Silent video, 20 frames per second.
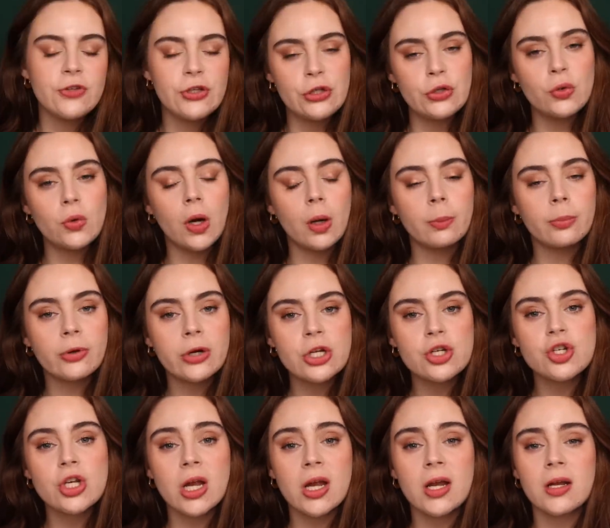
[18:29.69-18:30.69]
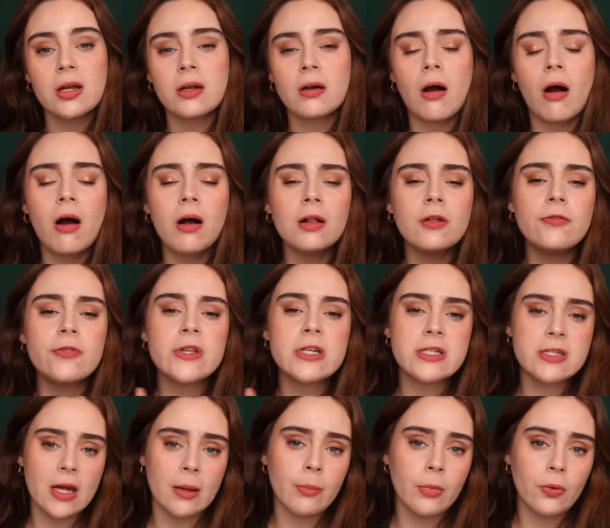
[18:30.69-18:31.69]
If you appreciated all of the
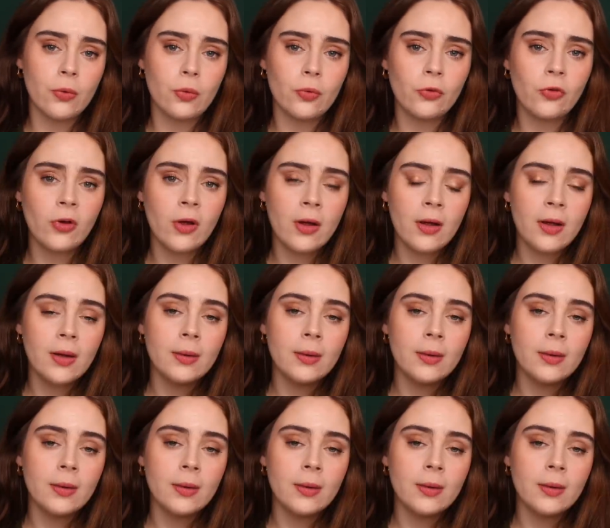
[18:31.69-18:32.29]
demos,